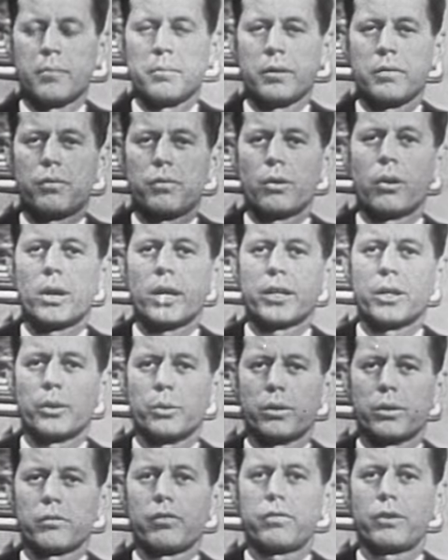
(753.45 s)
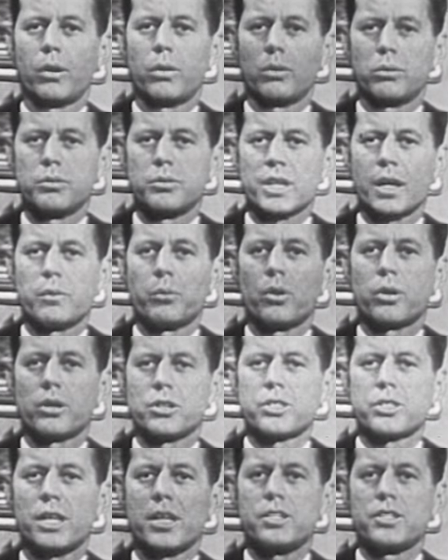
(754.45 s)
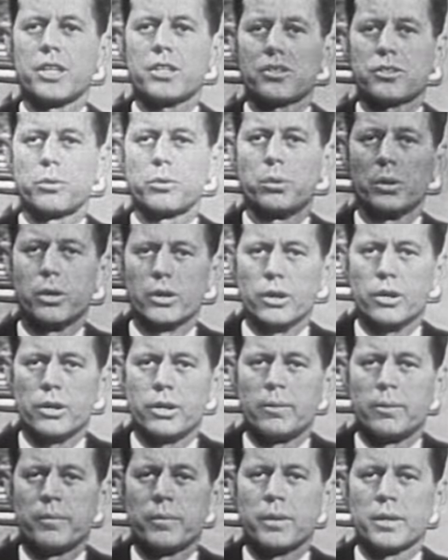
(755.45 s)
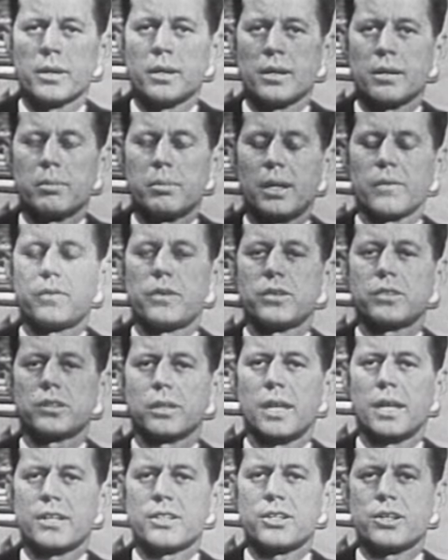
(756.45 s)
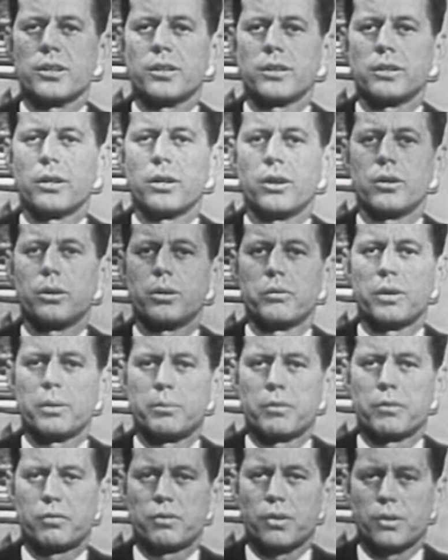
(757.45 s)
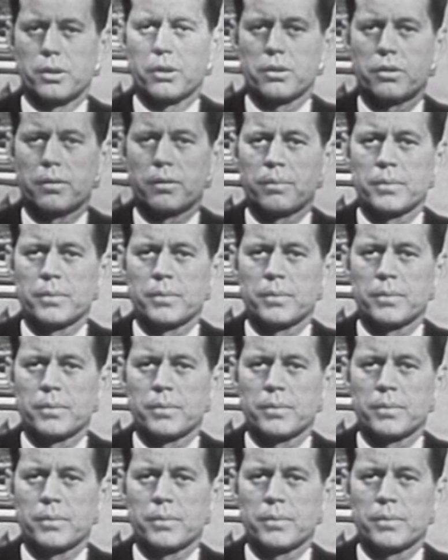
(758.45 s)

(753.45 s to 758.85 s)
Before I go to the phones, I want to say just a word about this election on November 4th.